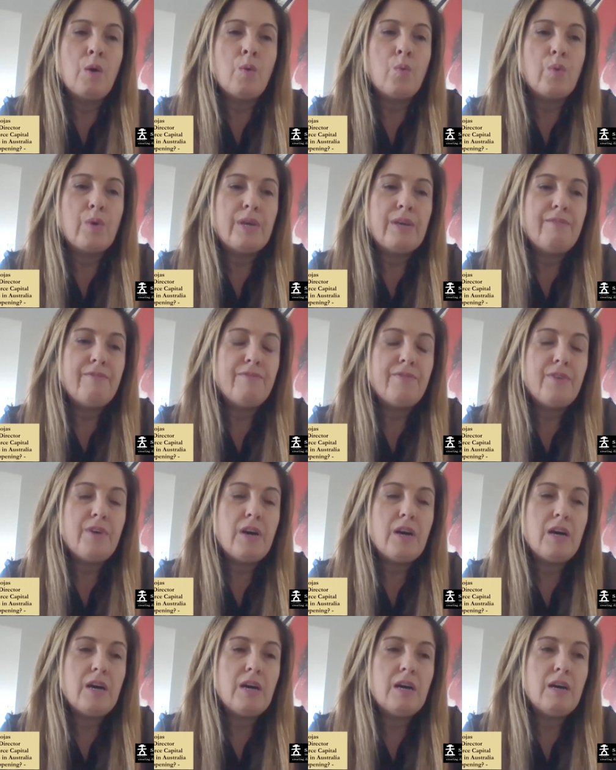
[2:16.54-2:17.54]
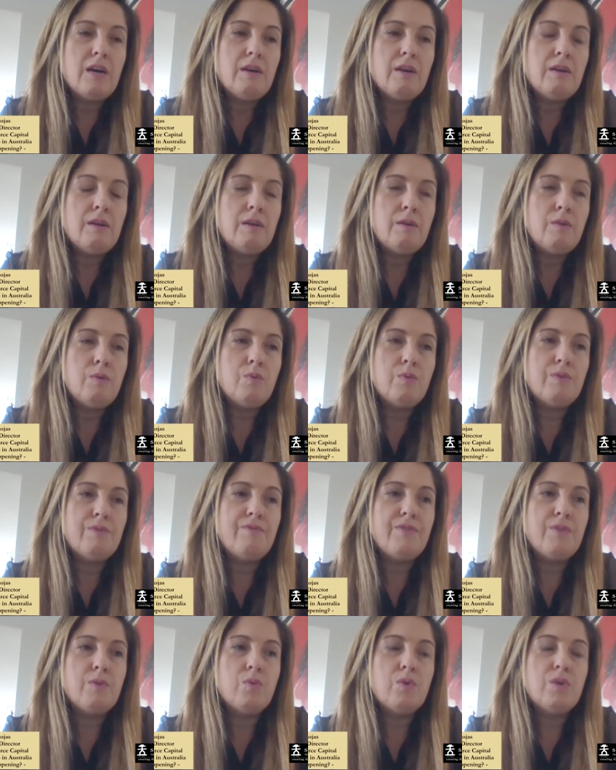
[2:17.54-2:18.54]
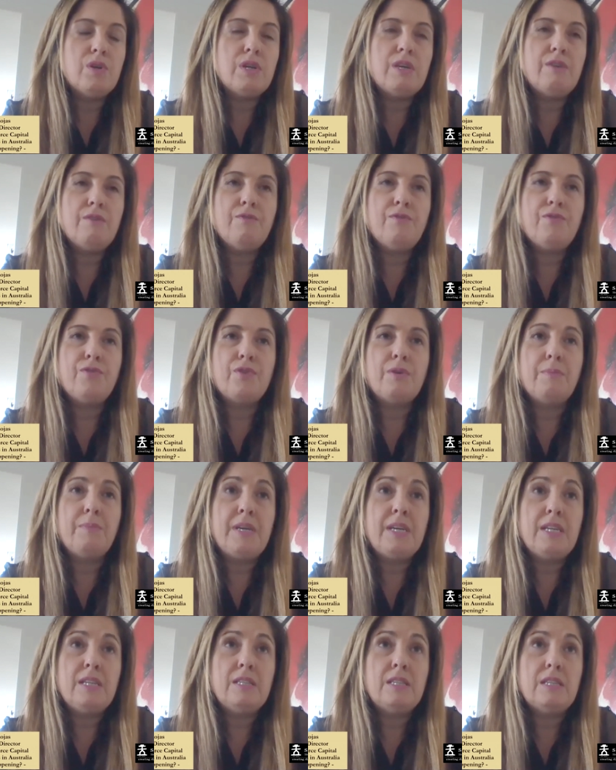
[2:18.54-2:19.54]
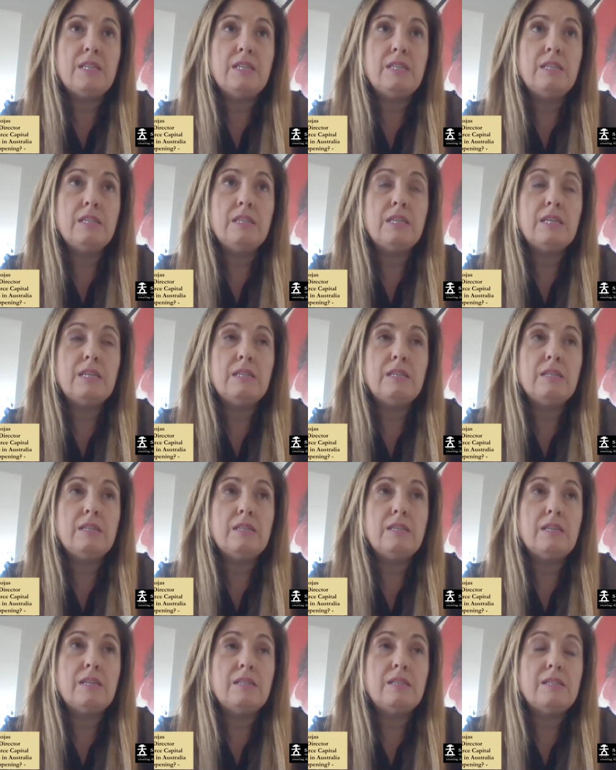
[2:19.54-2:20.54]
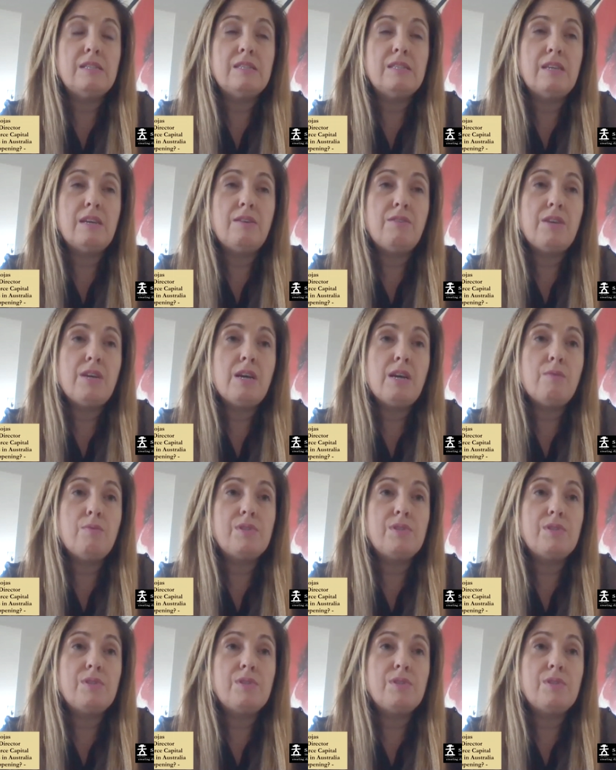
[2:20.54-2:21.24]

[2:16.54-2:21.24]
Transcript: we've been working for a bit in this area.